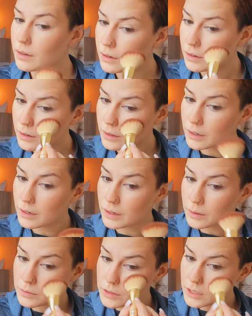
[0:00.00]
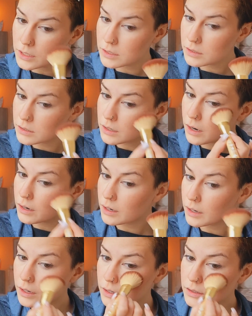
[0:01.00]
and I'm just
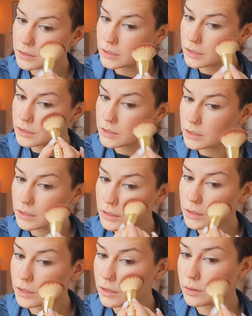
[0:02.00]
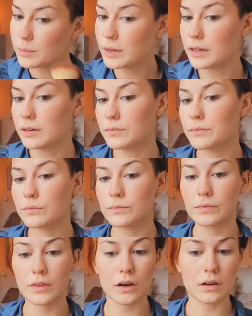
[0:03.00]
dotting it just a little bit
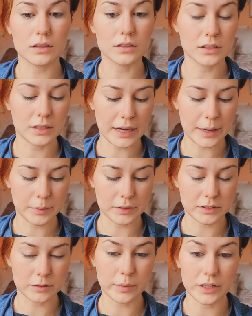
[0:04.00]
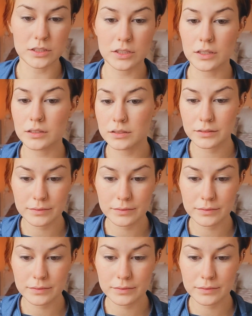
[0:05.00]
onto the apples of my cheeks.